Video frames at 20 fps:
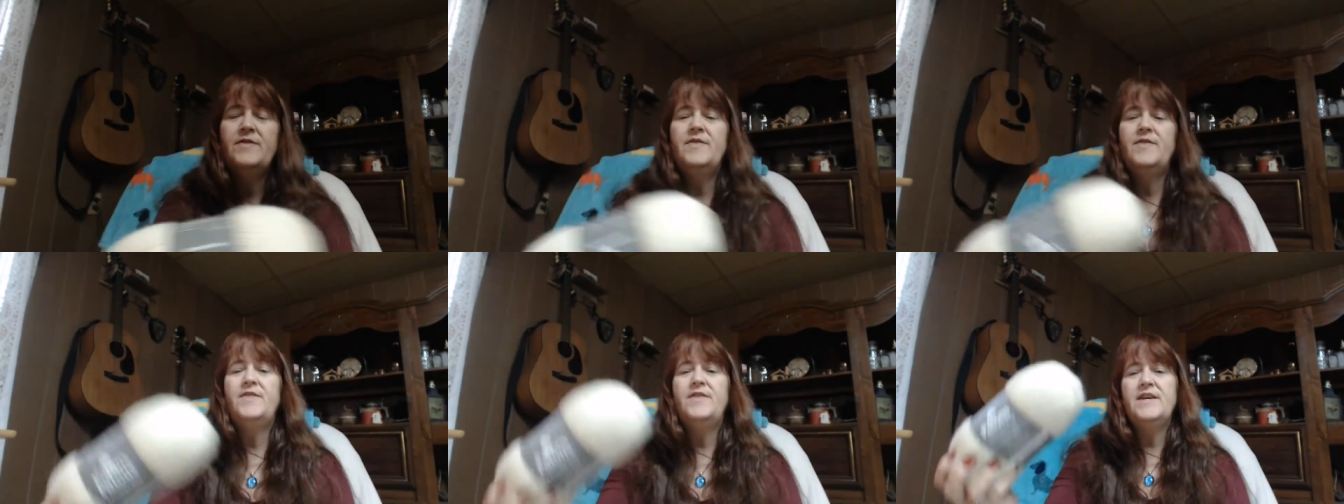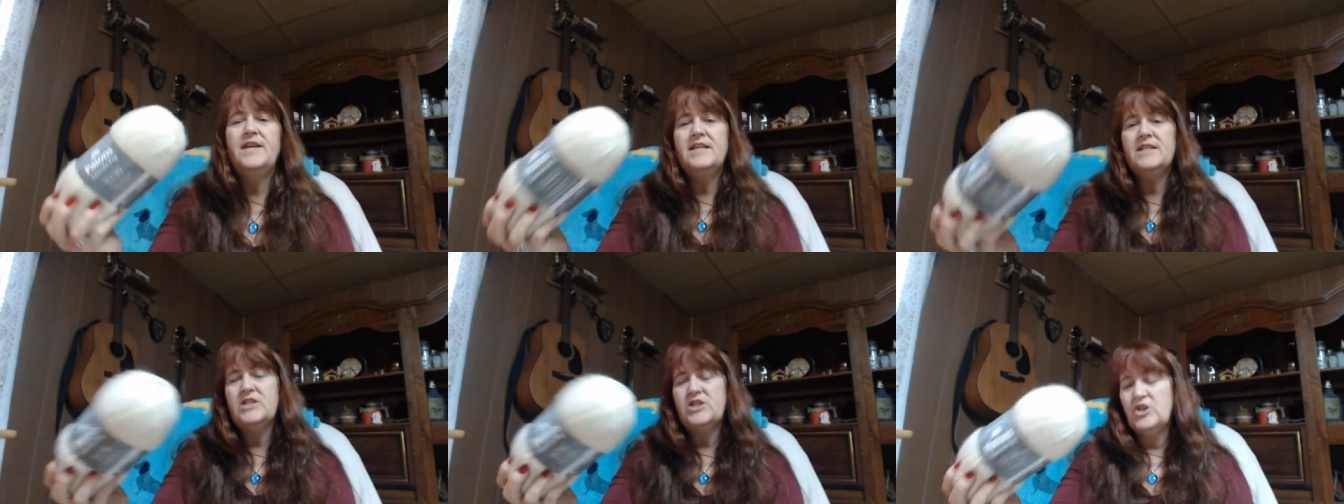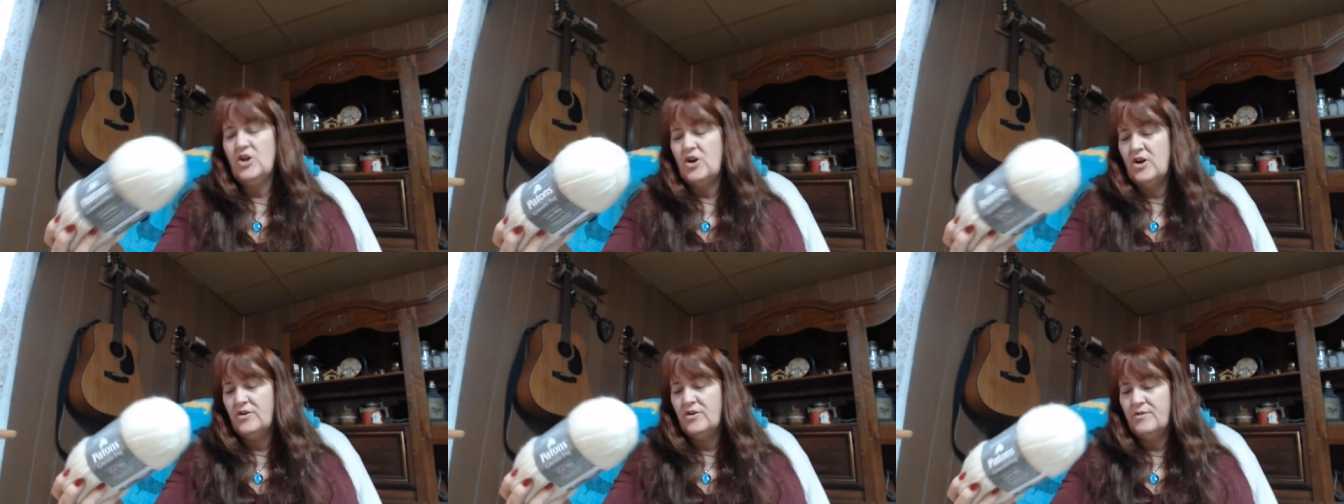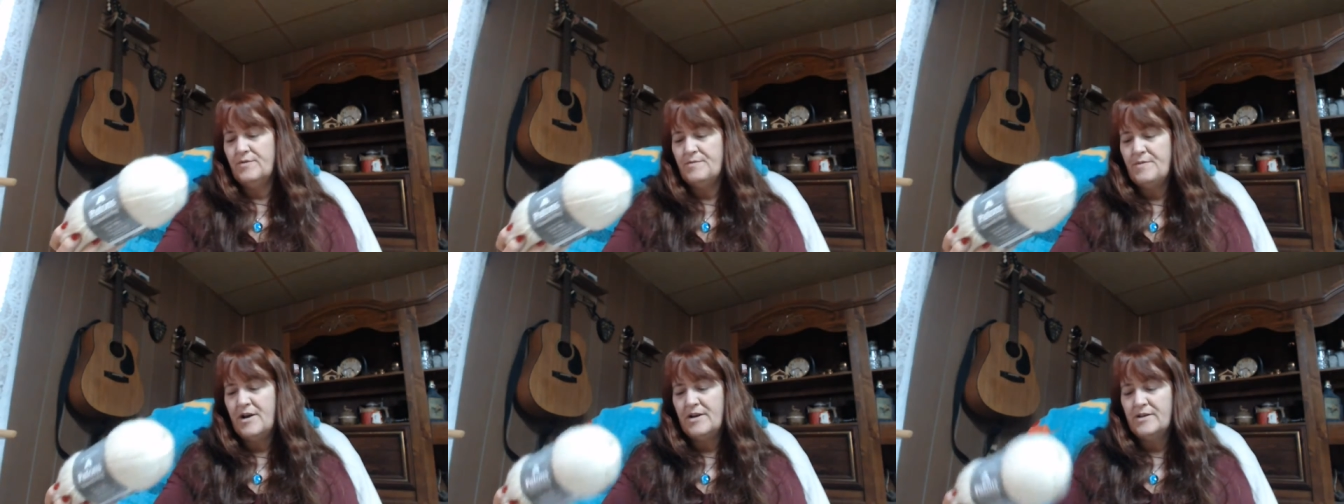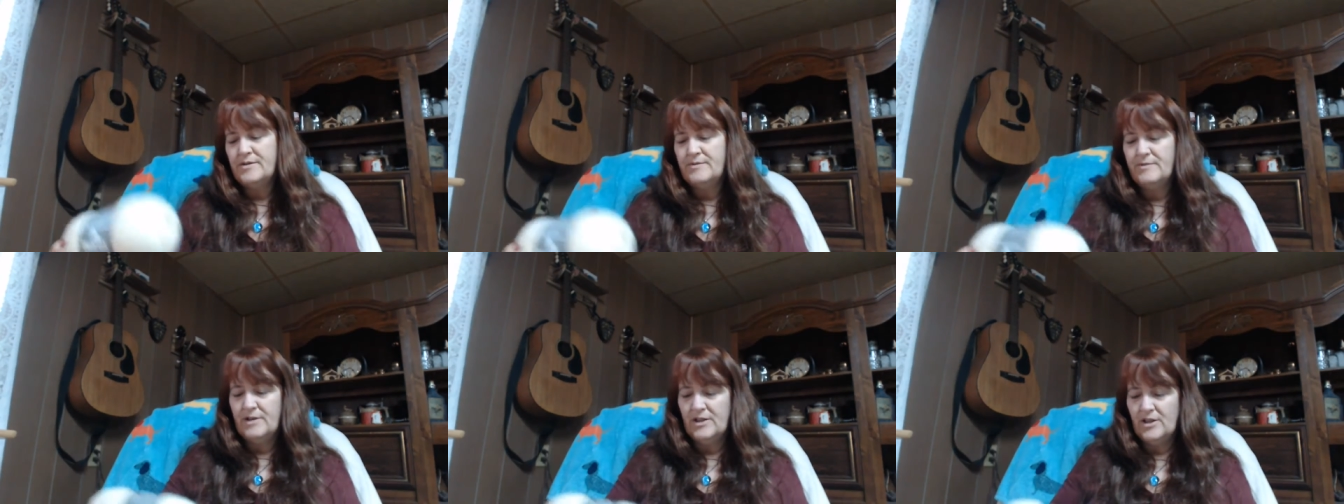This yarn
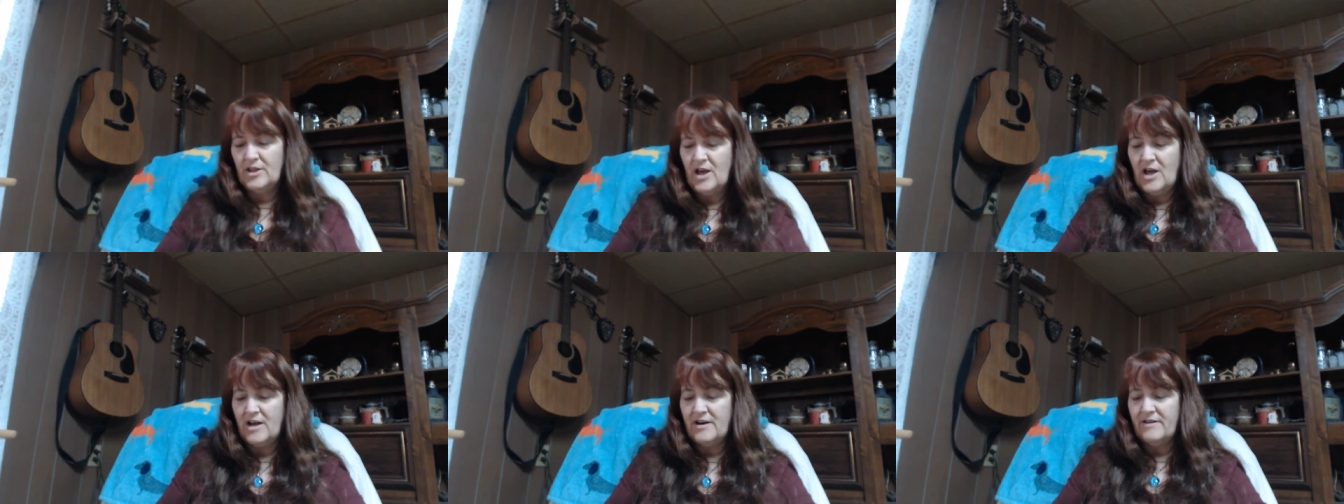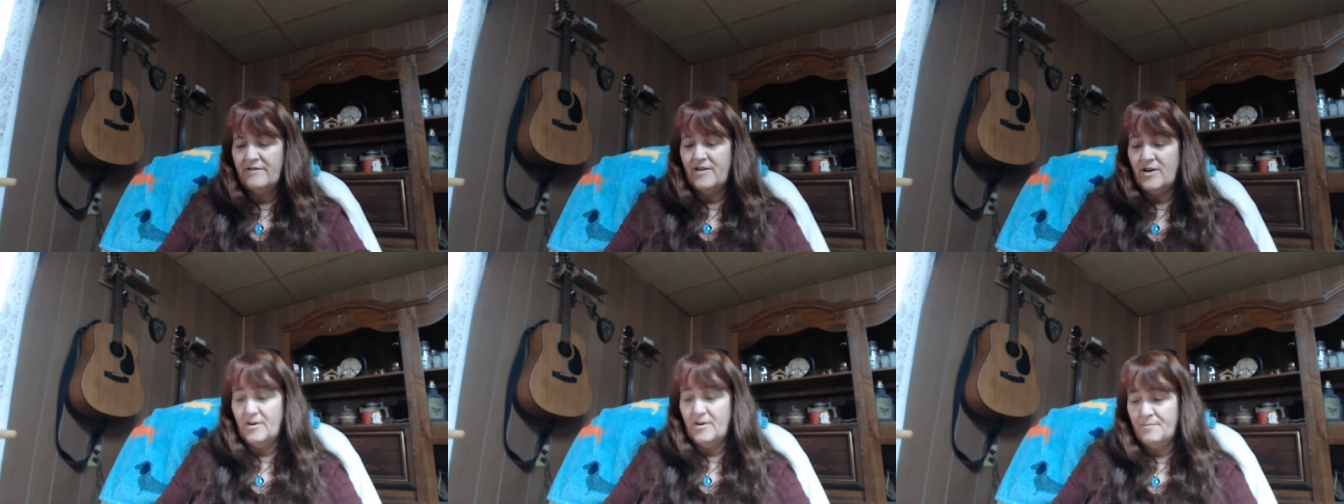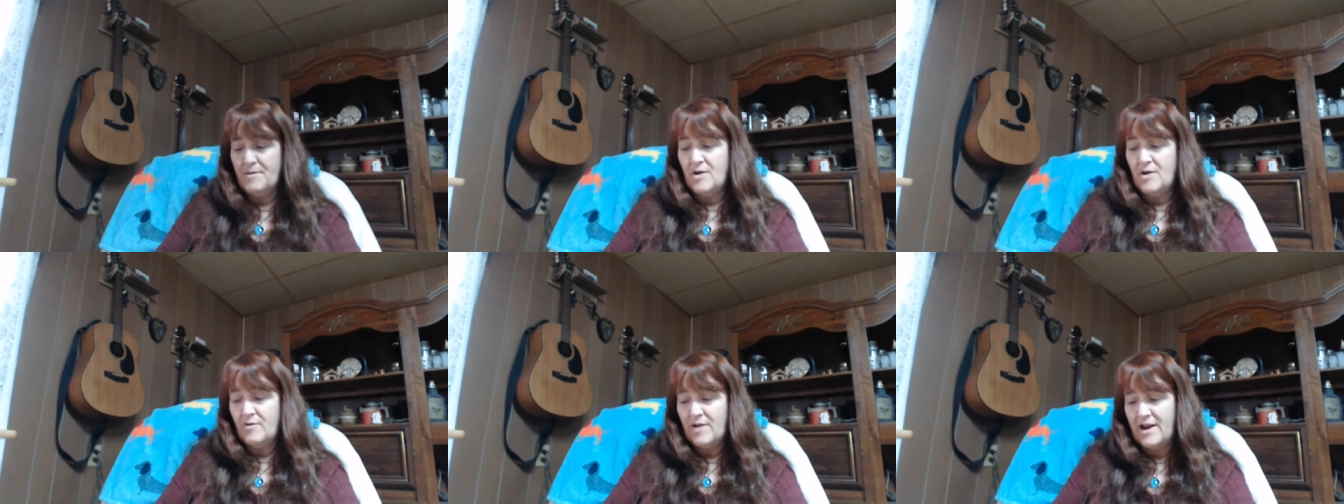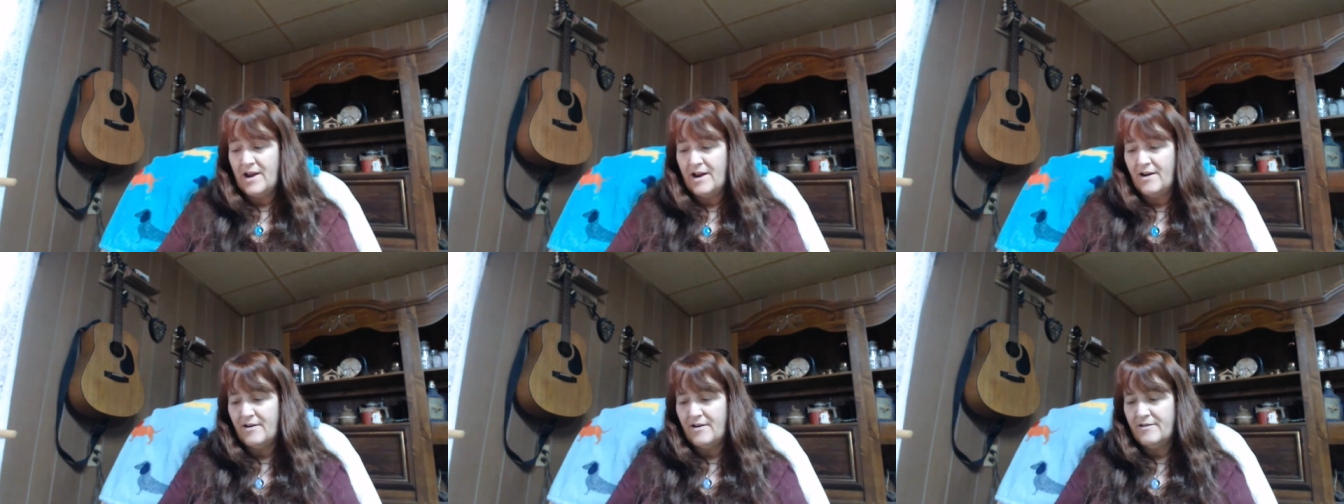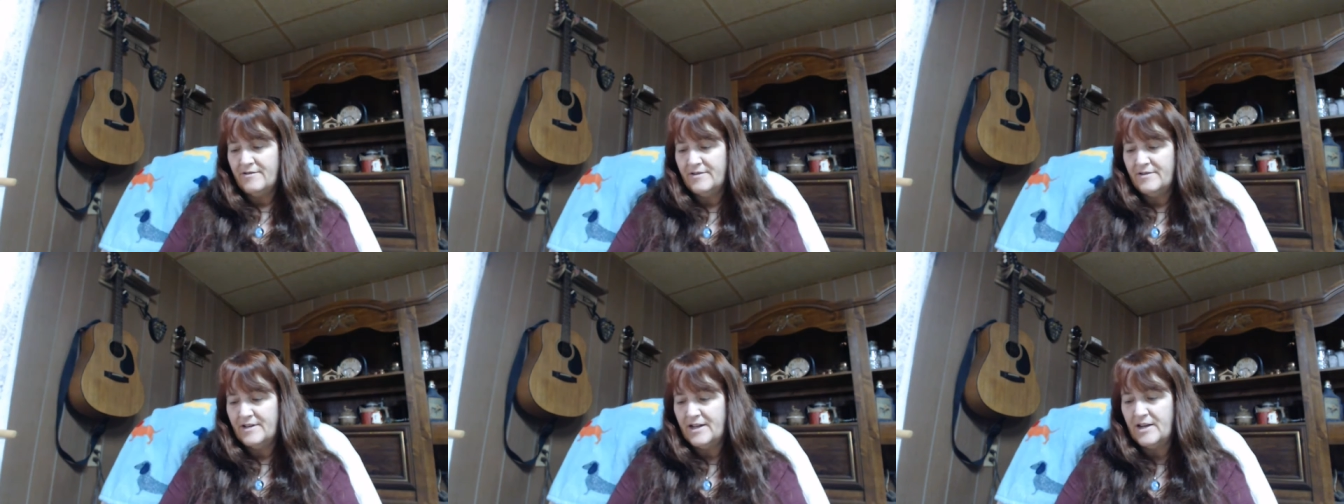reminds me a lot of our mohair.
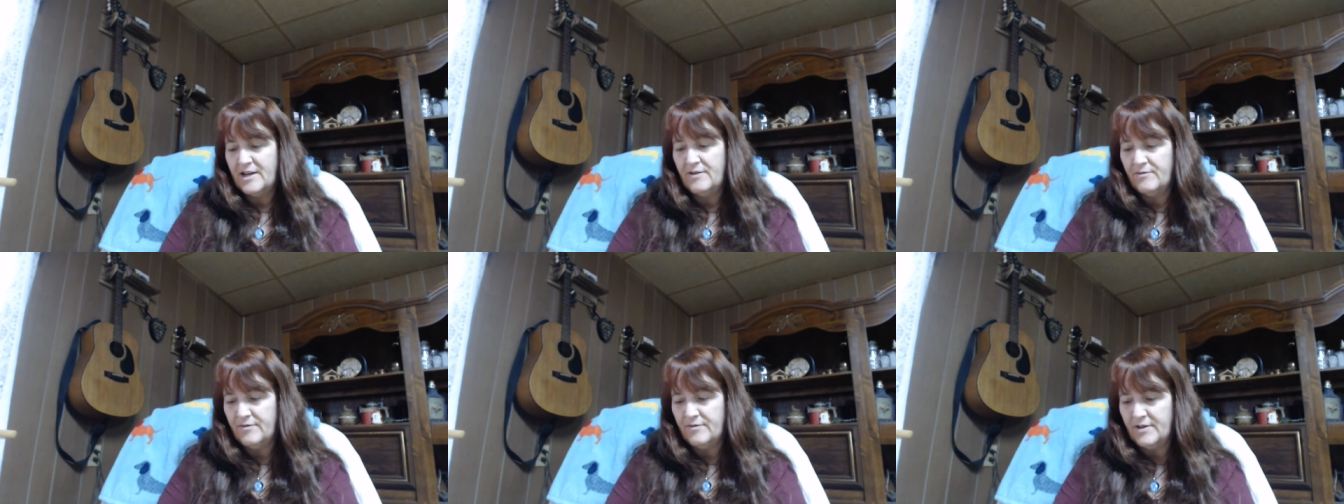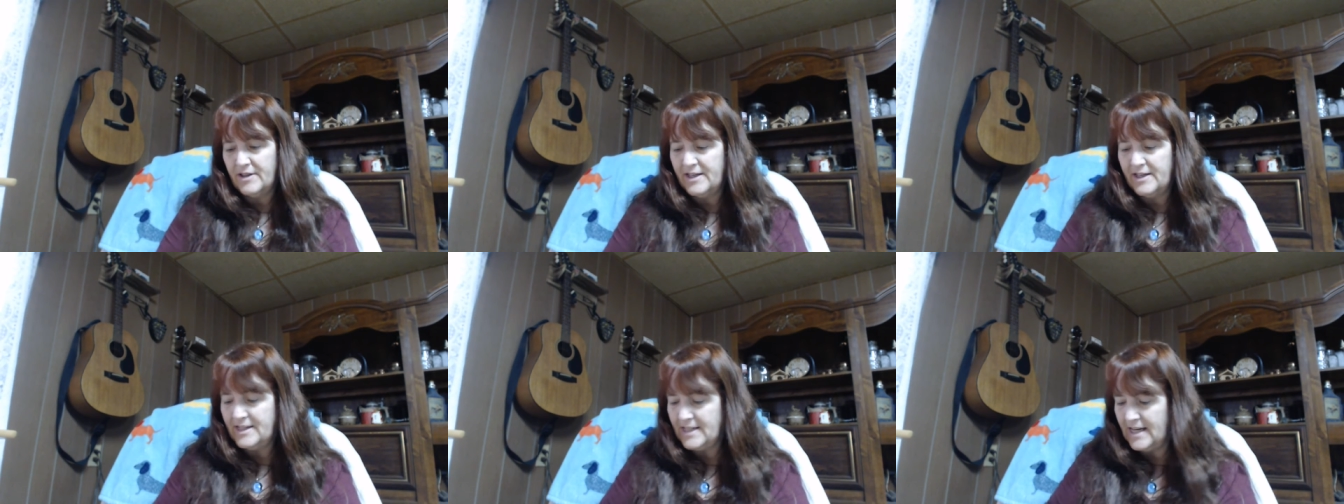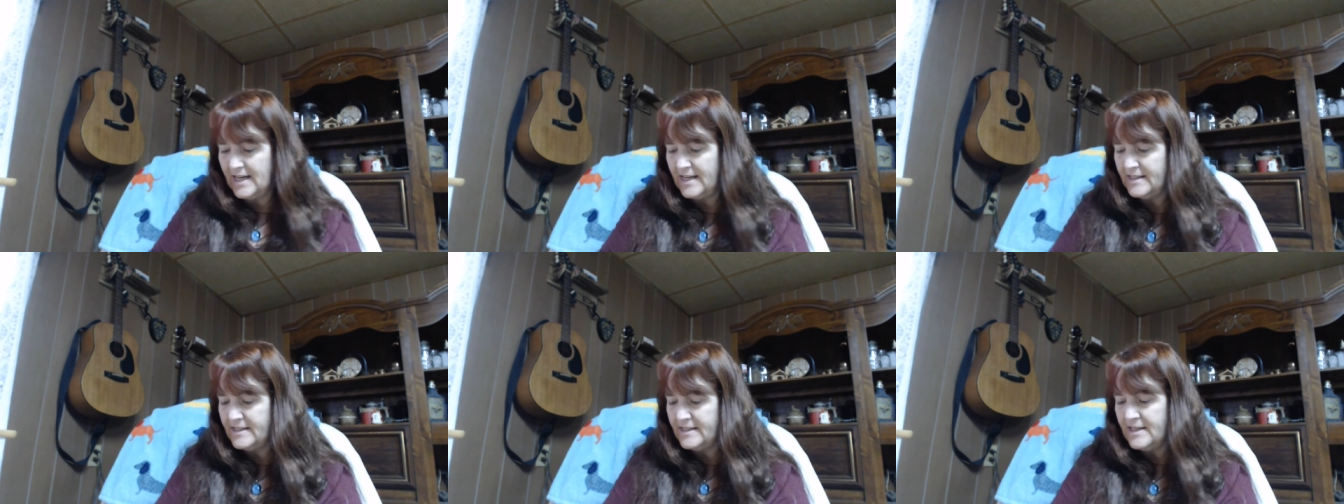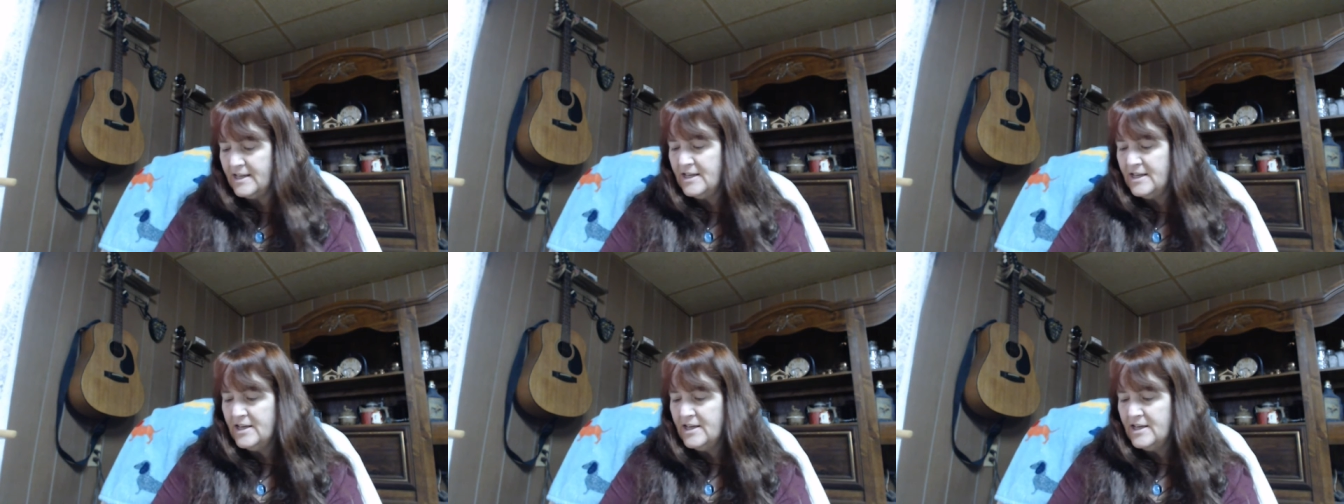It really does.